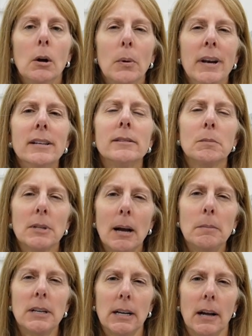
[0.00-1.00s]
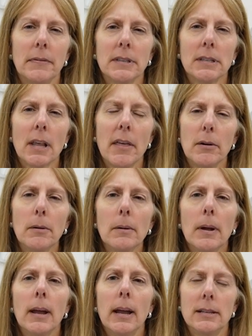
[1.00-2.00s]
We need some time to cut this
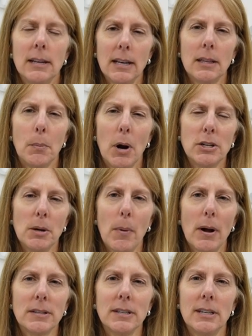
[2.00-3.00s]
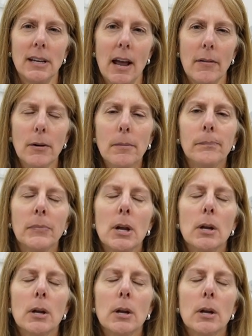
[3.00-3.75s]
leather and to get the project boxes together.